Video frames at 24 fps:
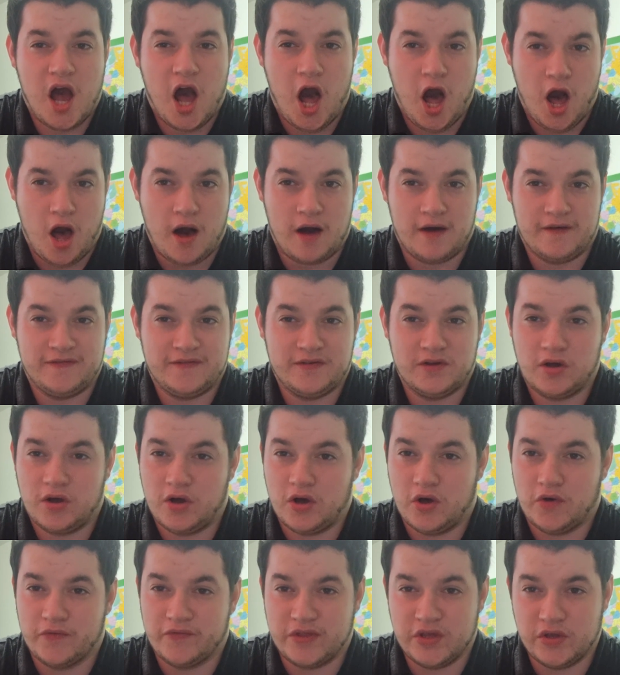half
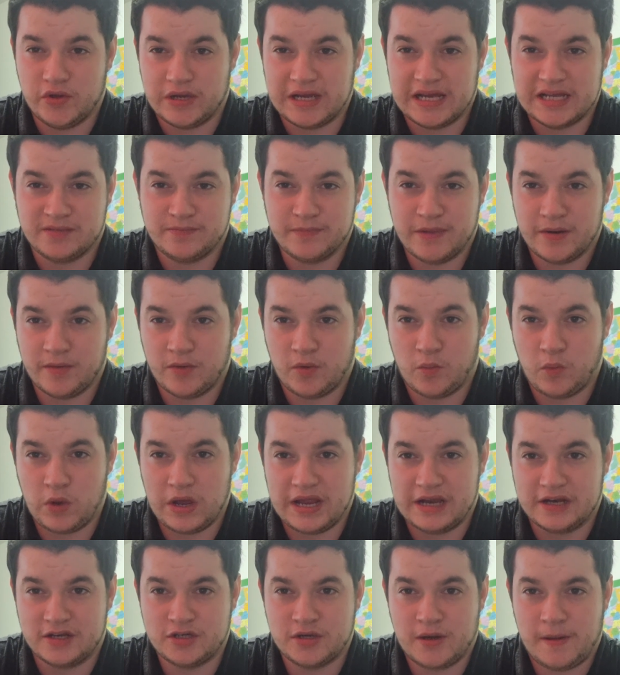of the UK's minimum
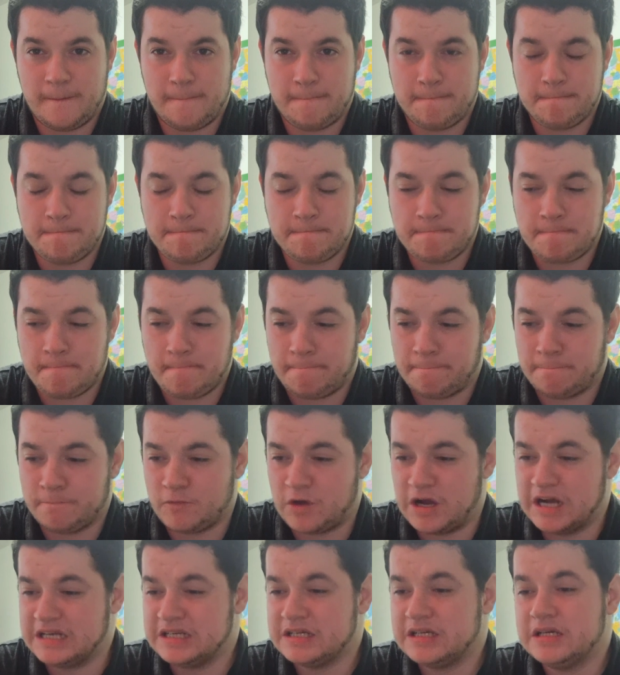wage.
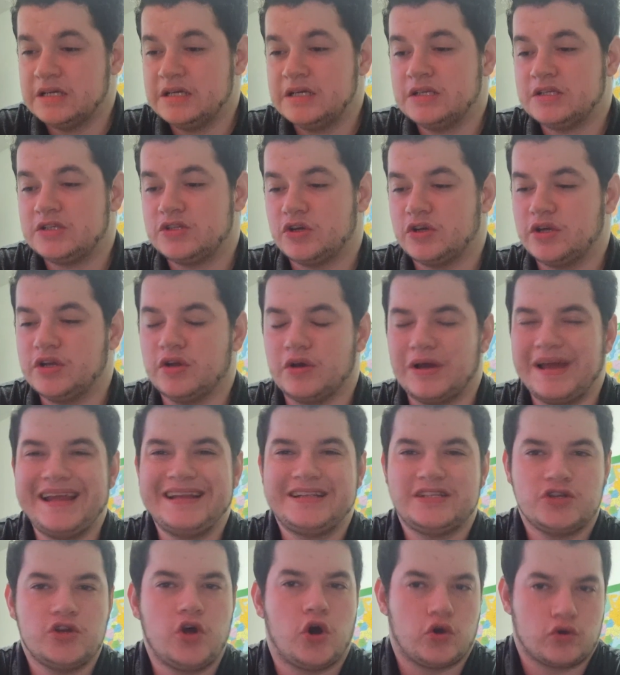Right? So, you know,
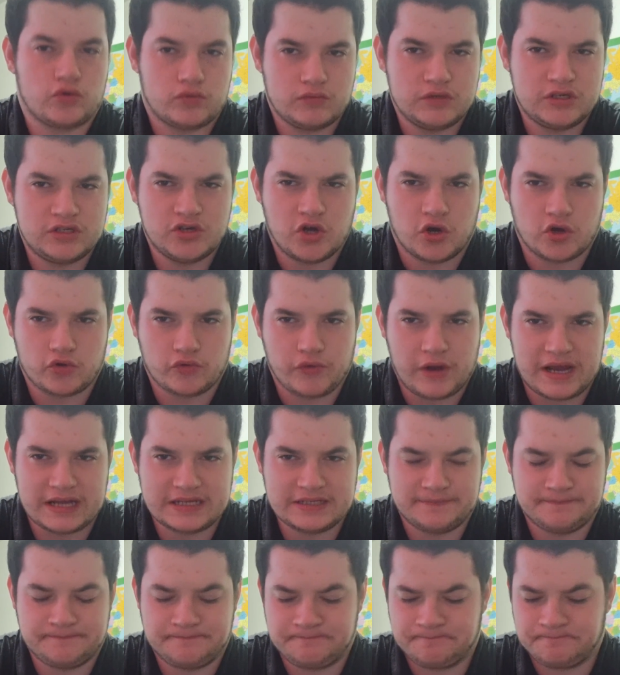it's not
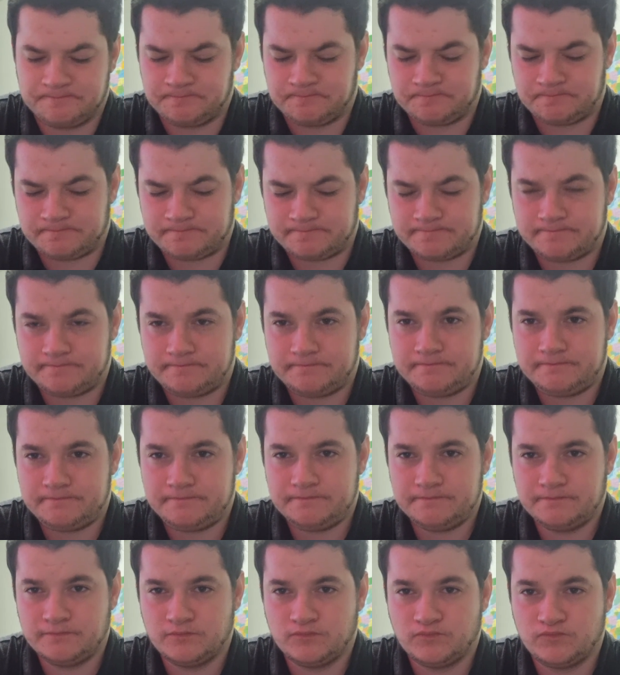great.
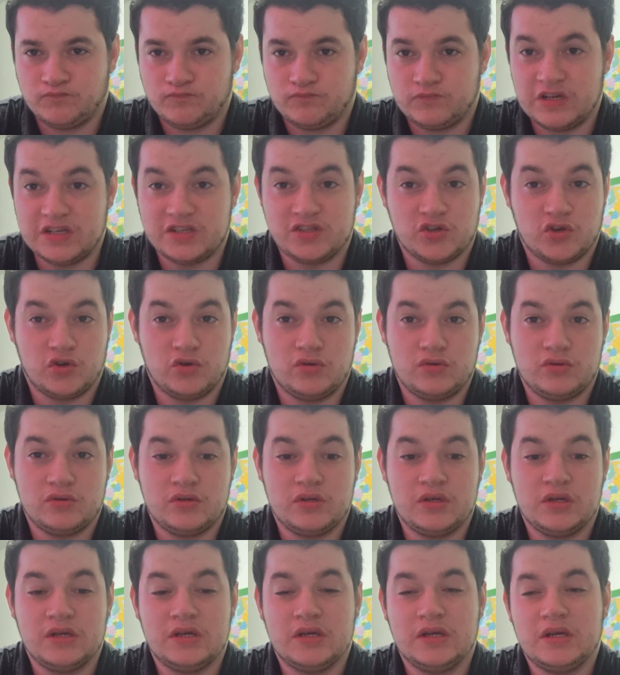Right? So,
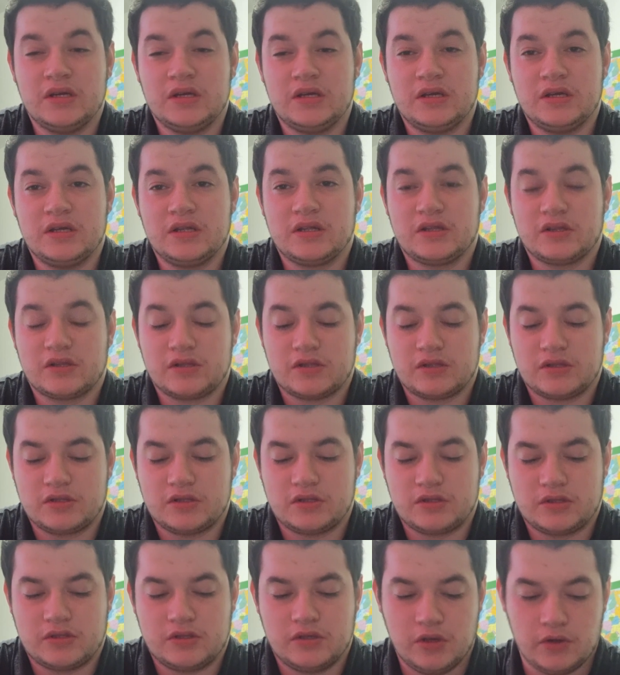
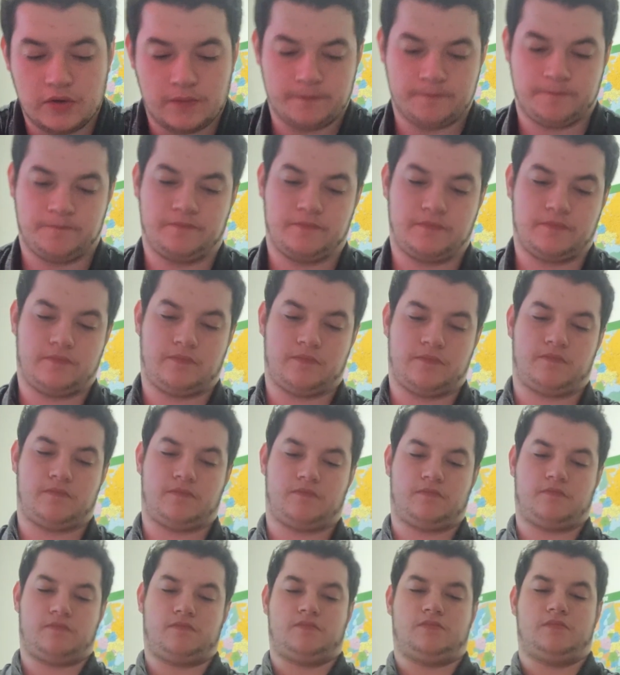you know,
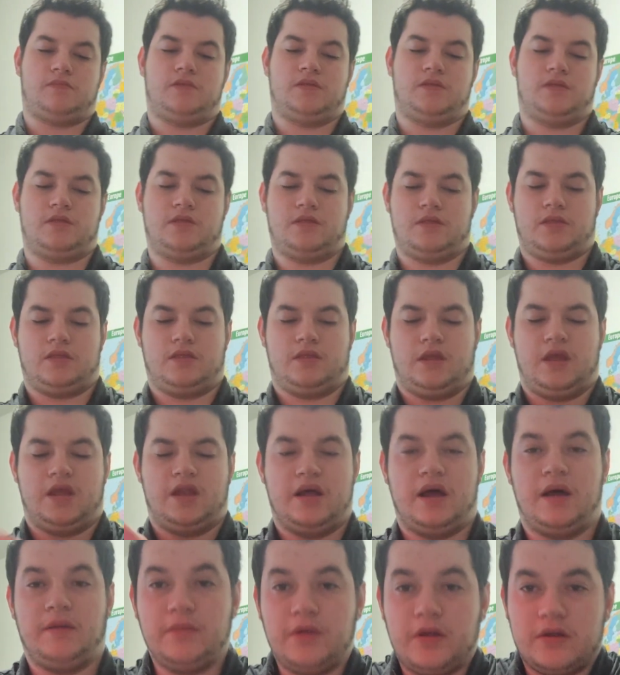
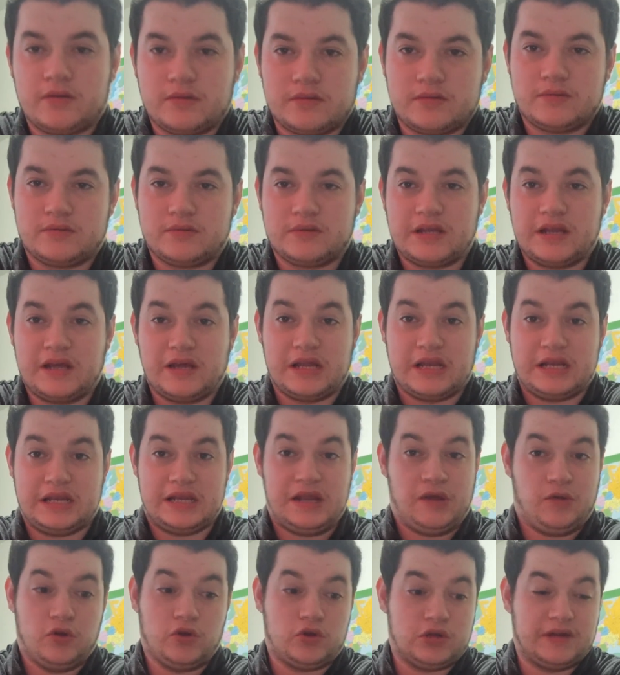and I'm not that
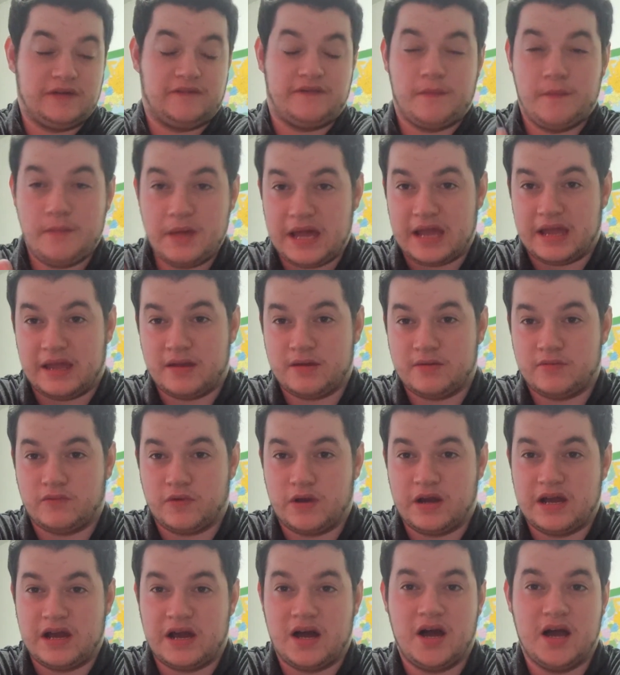now. Luckily for me,
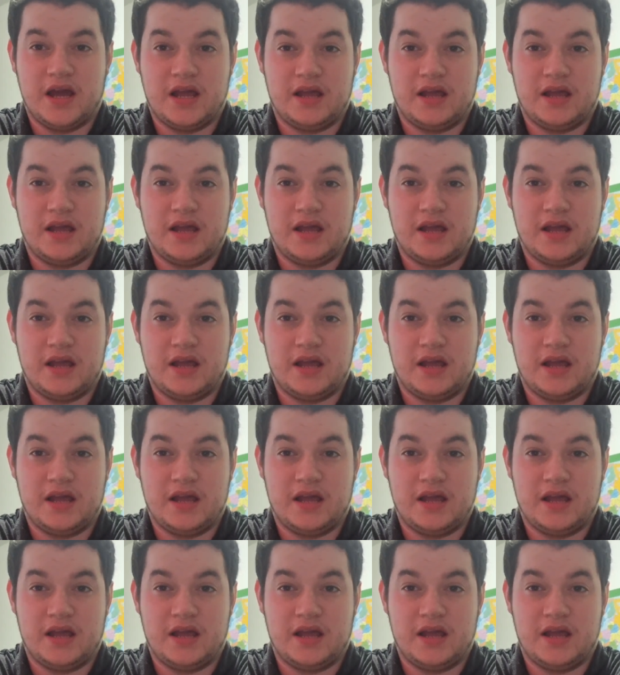right,